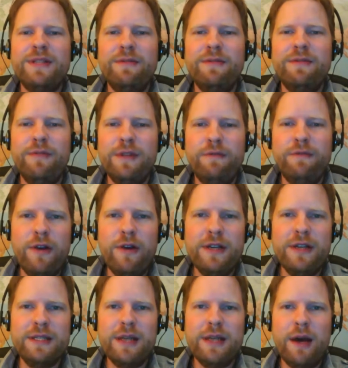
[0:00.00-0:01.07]
it's
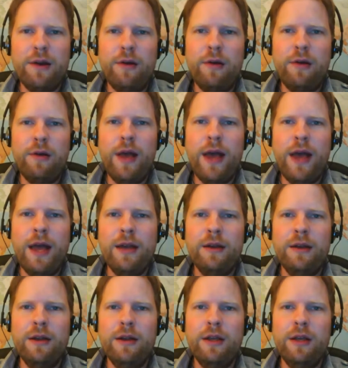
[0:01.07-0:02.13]
very subtle,
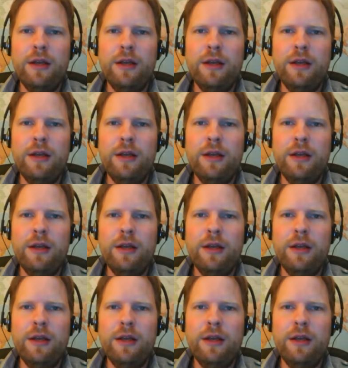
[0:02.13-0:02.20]
and